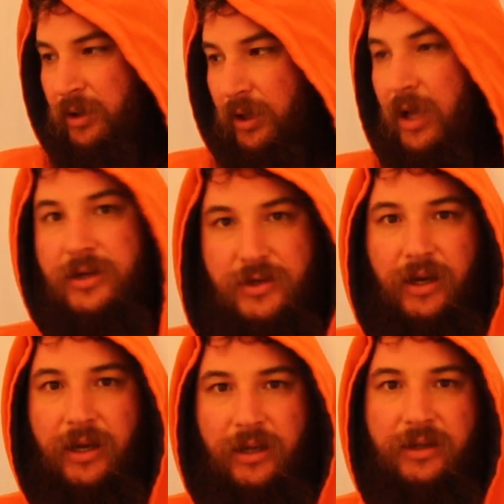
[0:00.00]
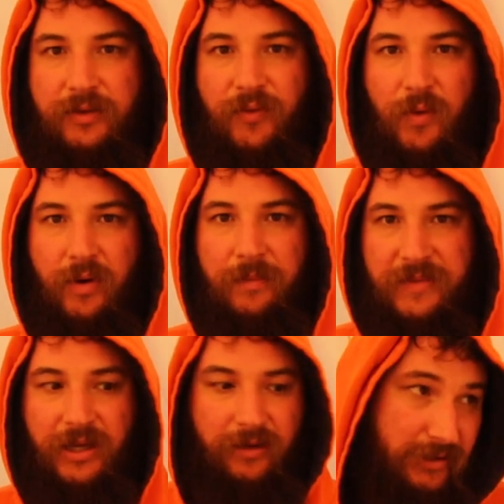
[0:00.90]
luxury, this
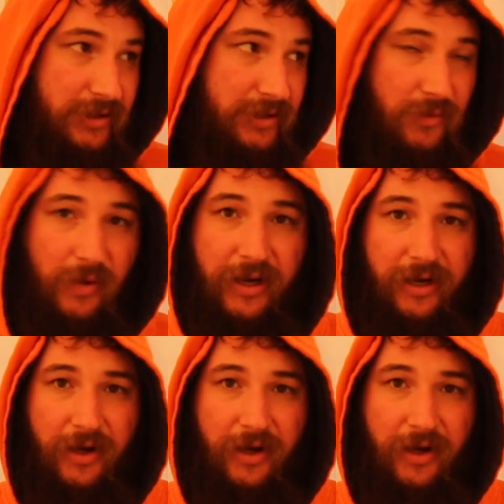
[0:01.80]
4M tent, this is the way to